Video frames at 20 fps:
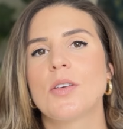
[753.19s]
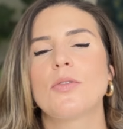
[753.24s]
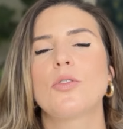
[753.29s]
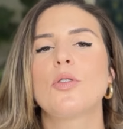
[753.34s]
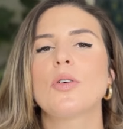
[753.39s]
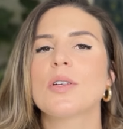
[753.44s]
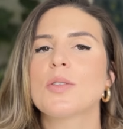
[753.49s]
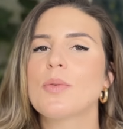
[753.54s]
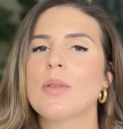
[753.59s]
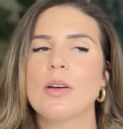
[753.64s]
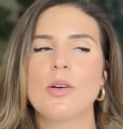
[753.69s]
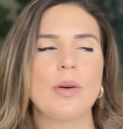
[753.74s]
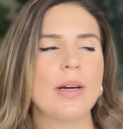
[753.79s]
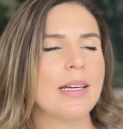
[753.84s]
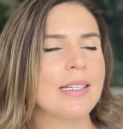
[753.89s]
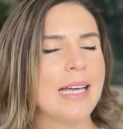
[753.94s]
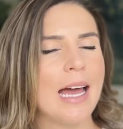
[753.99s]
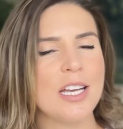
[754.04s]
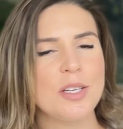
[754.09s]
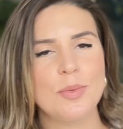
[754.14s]
of course, with a
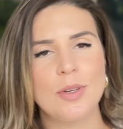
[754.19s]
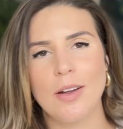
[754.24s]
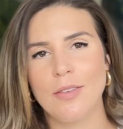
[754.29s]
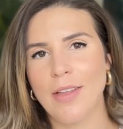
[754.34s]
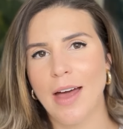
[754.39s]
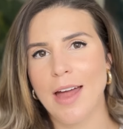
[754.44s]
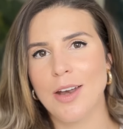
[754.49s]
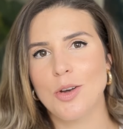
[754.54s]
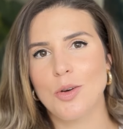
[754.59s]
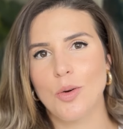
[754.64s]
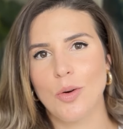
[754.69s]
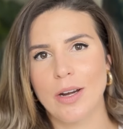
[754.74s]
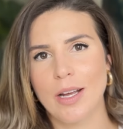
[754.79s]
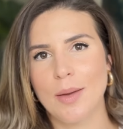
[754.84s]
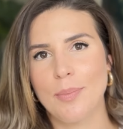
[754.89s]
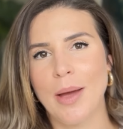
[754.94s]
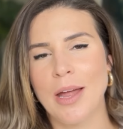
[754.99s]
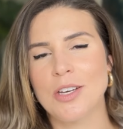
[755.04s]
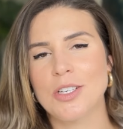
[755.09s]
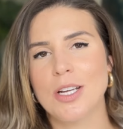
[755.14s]
quick attachment of that
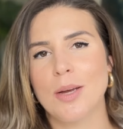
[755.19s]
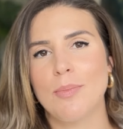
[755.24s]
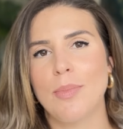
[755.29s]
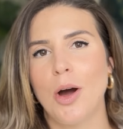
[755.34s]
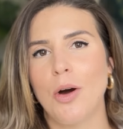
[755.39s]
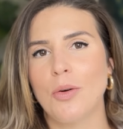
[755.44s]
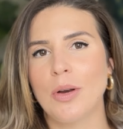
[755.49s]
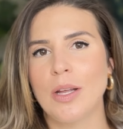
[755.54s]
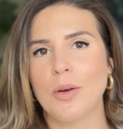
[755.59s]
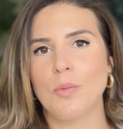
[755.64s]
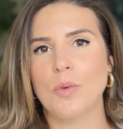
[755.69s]
Nordic bench component,